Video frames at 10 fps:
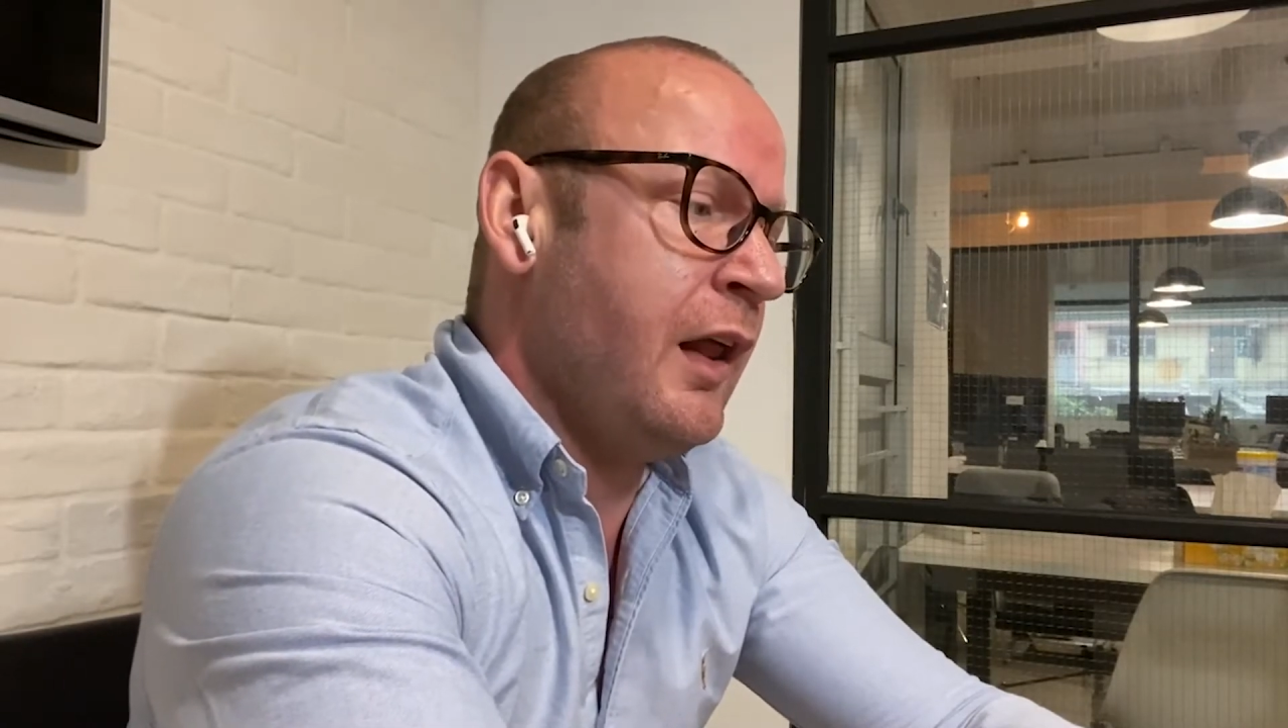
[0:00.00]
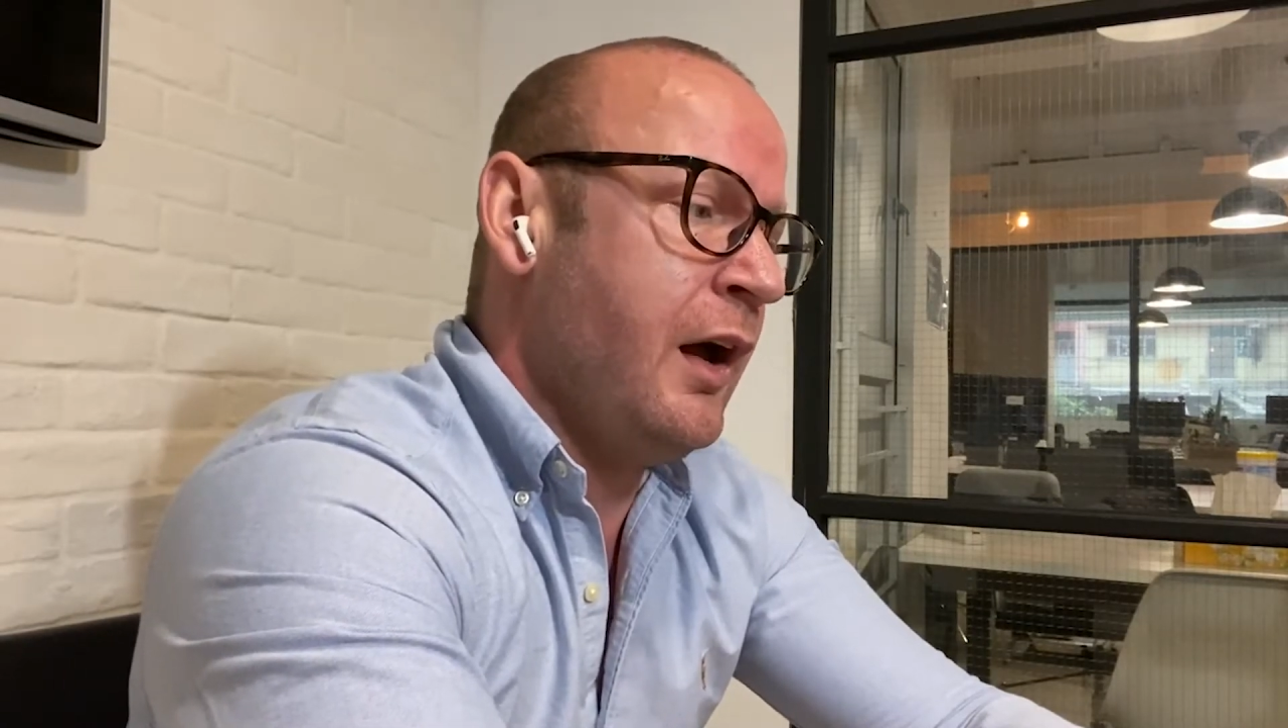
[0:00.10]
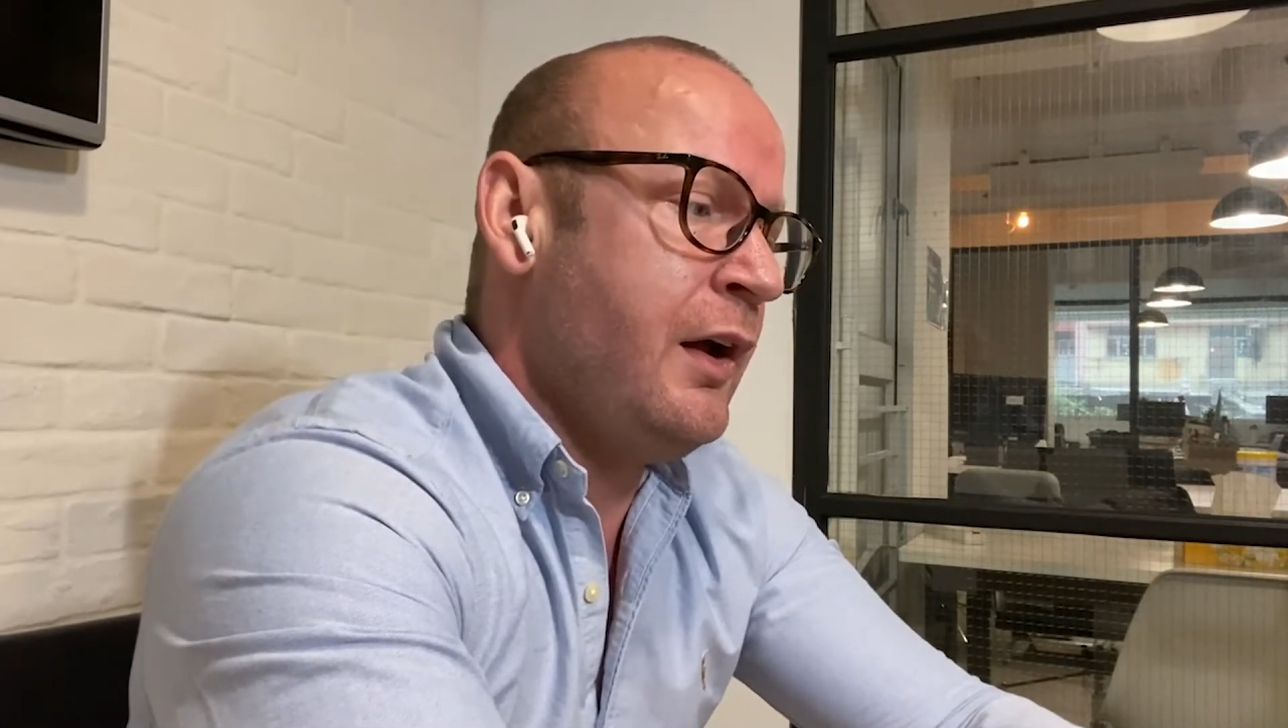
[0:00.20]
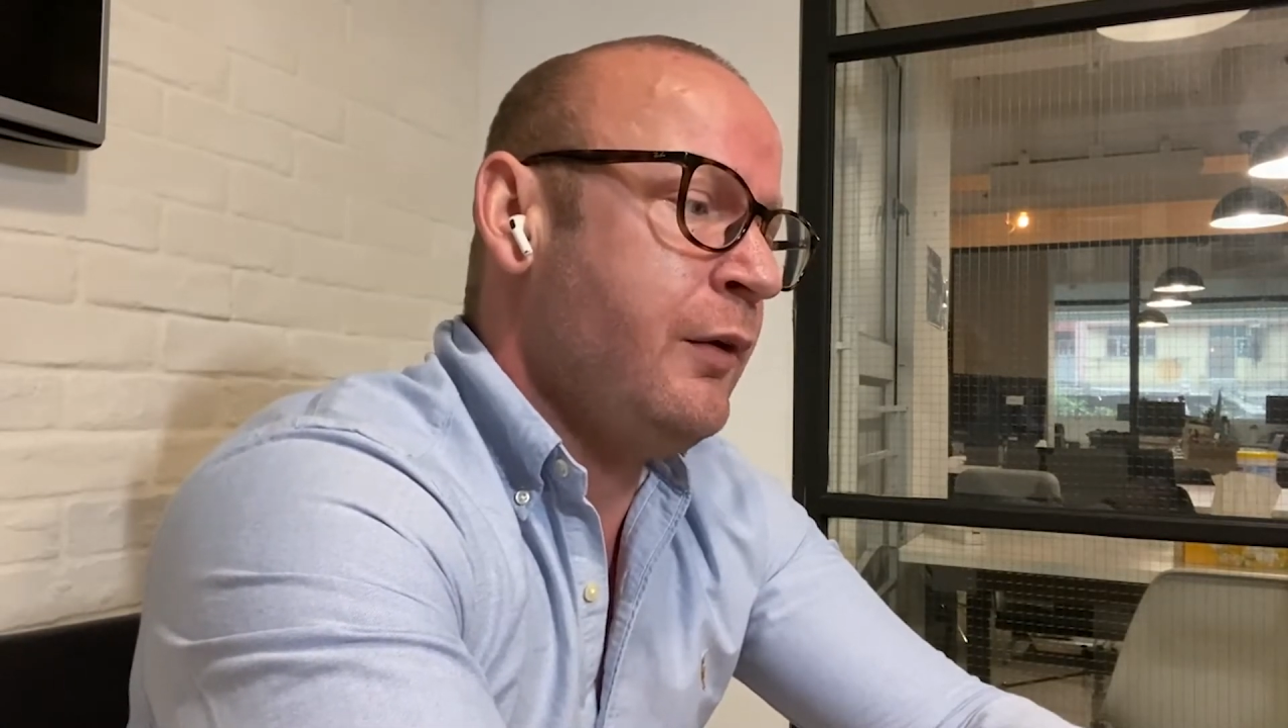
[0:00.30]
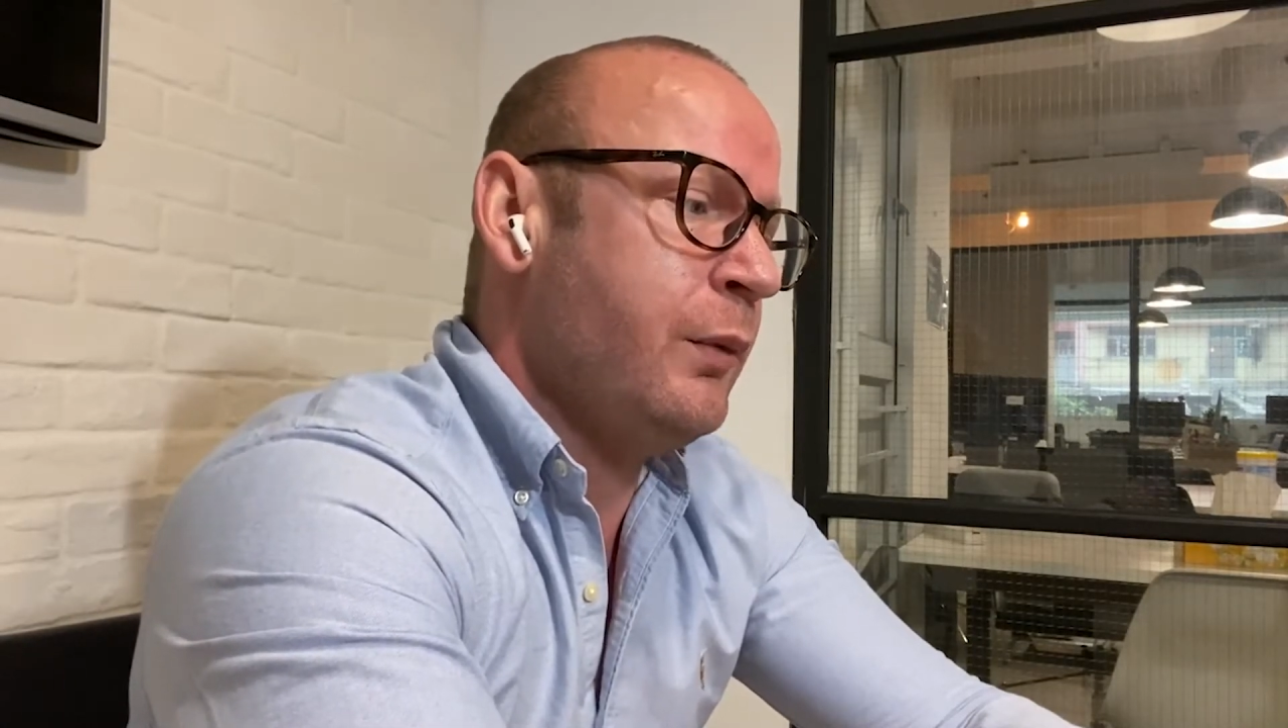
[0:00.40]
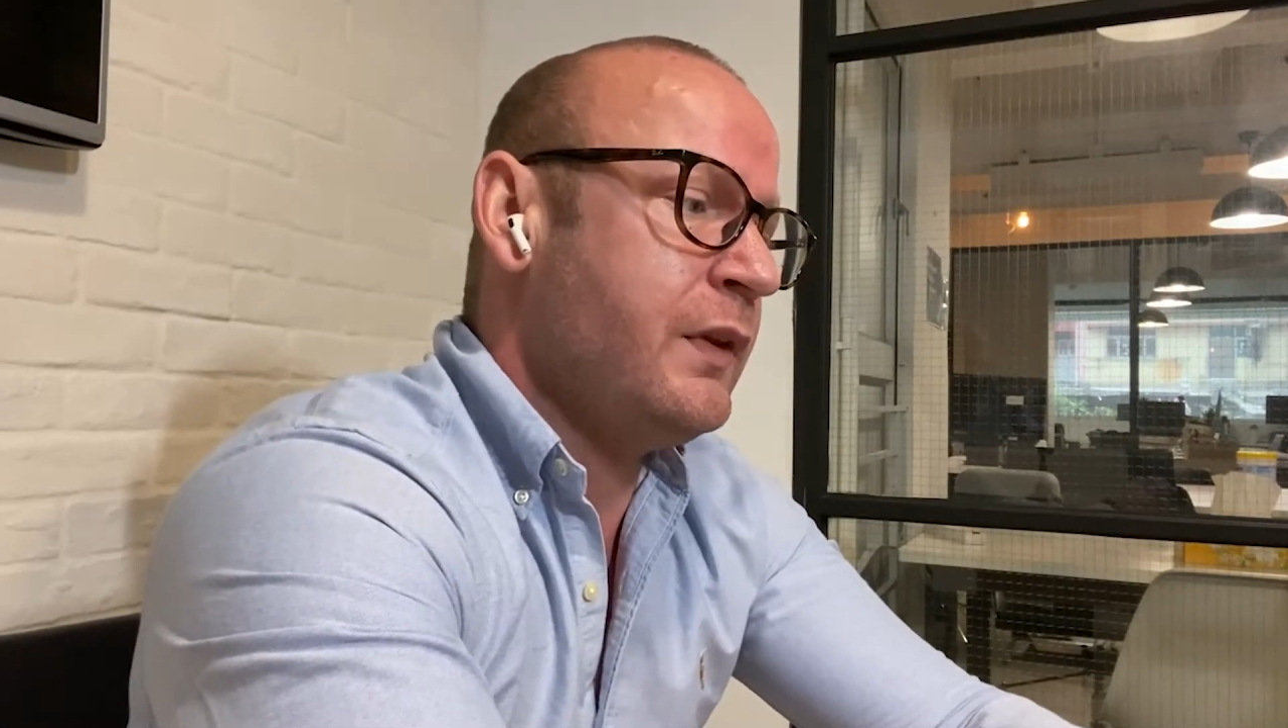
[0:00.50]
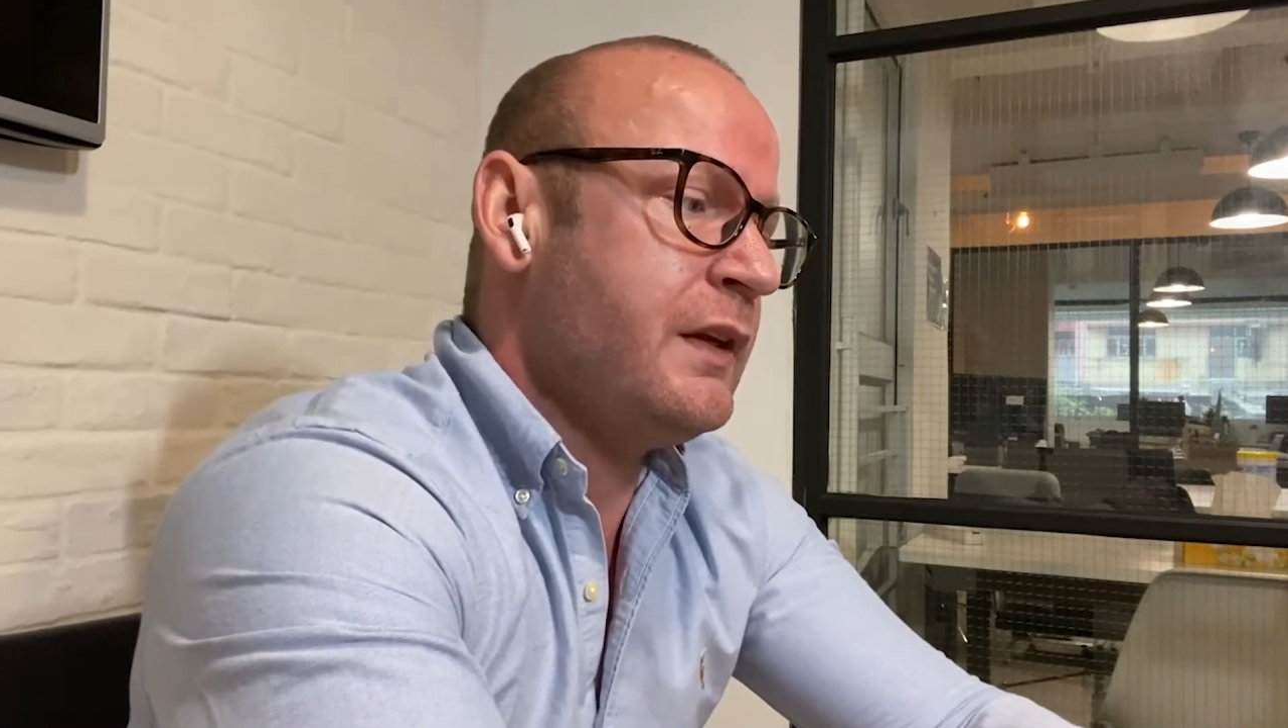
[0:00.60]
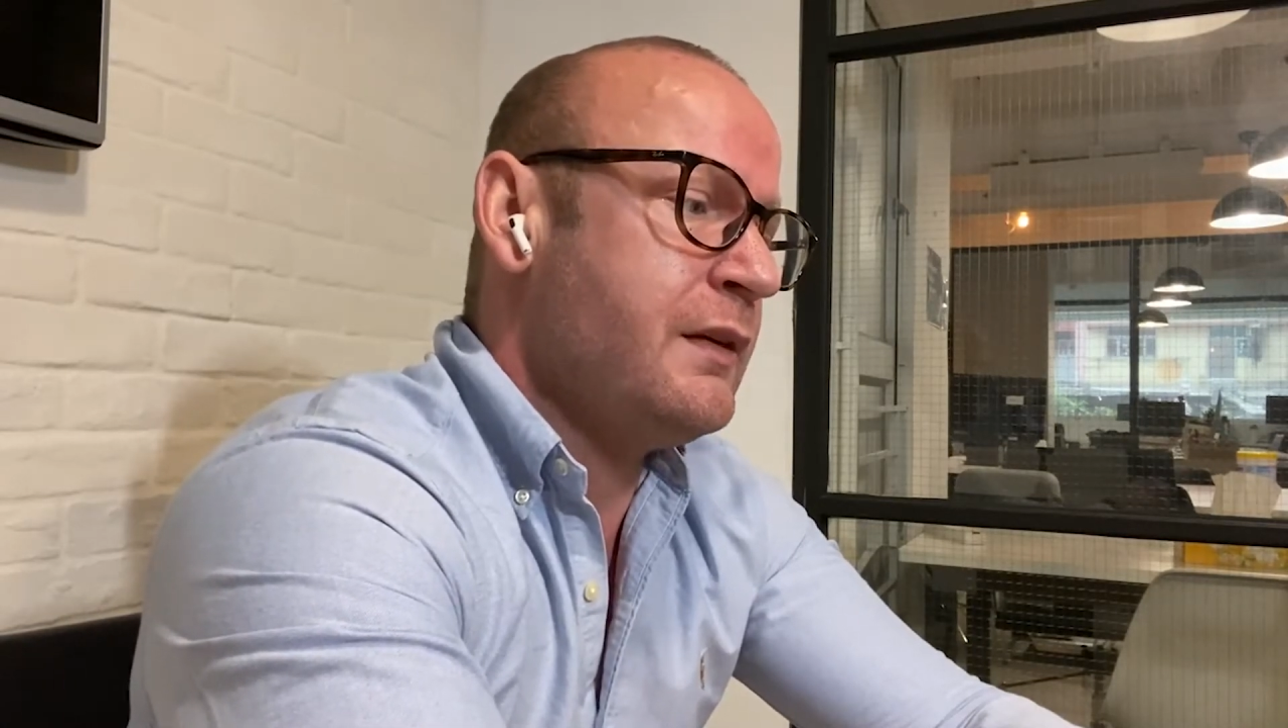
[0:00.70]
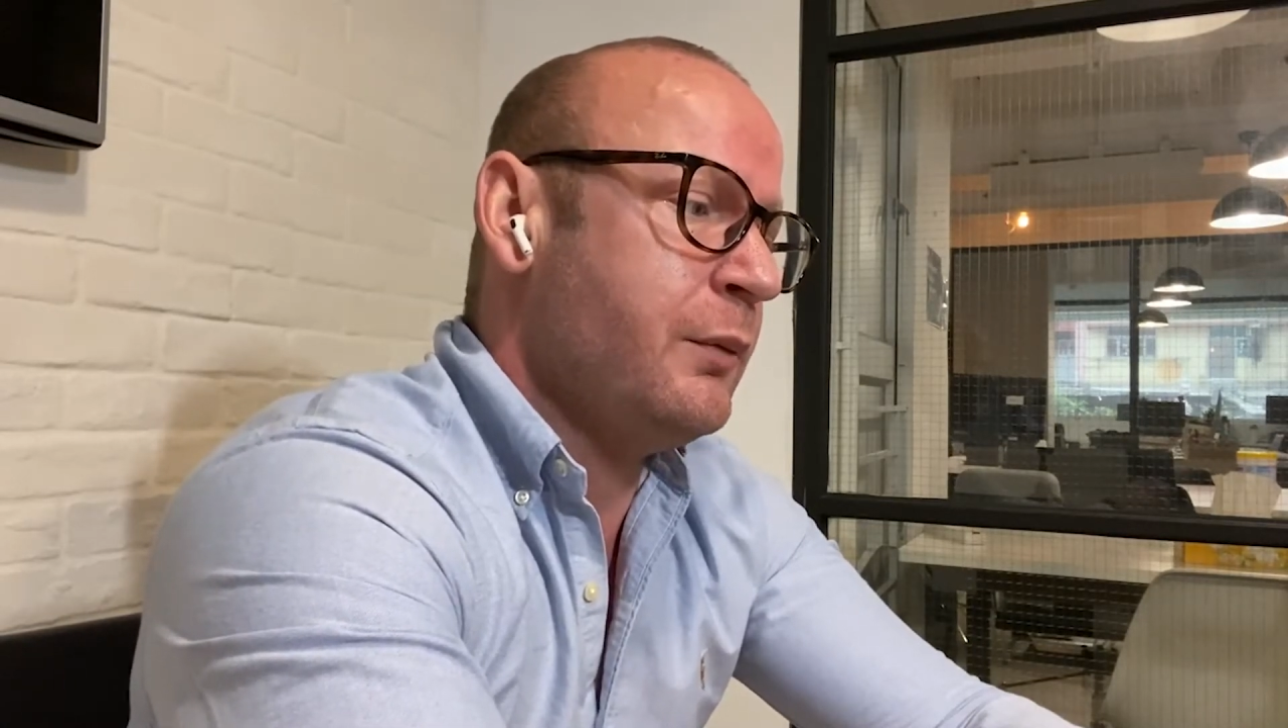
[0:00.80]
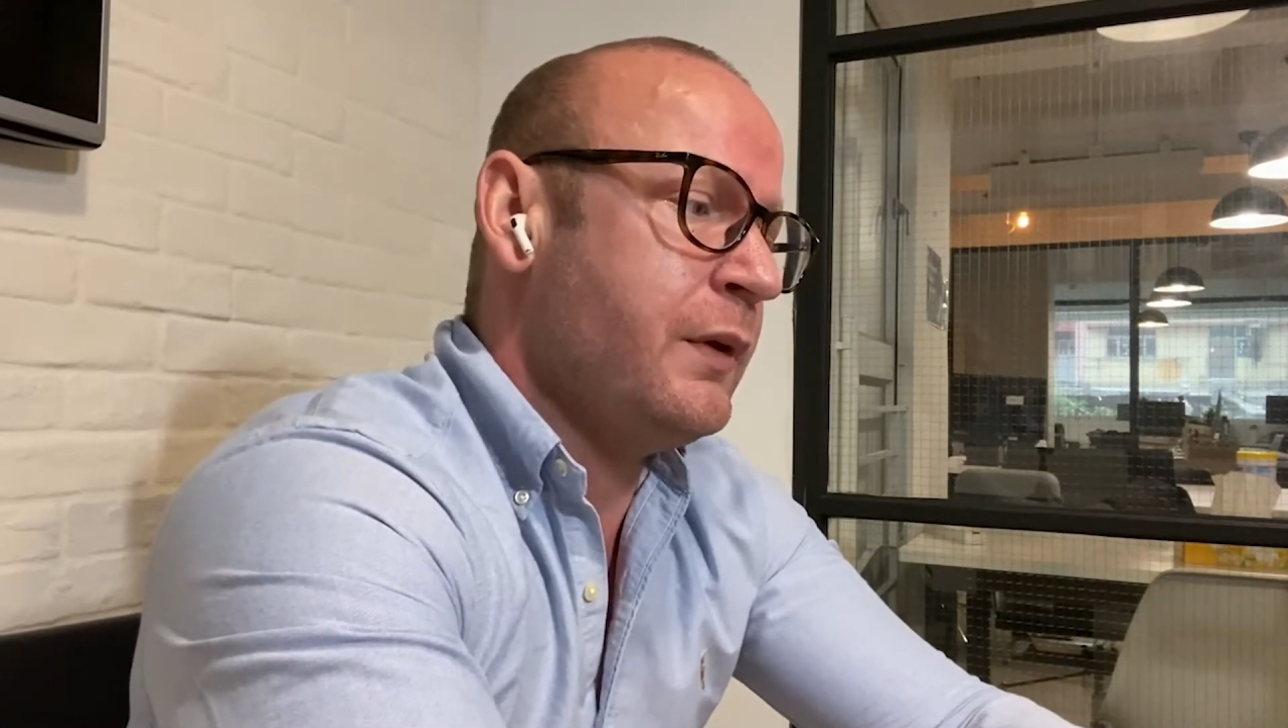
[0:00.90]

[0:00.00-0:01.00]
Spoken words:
align with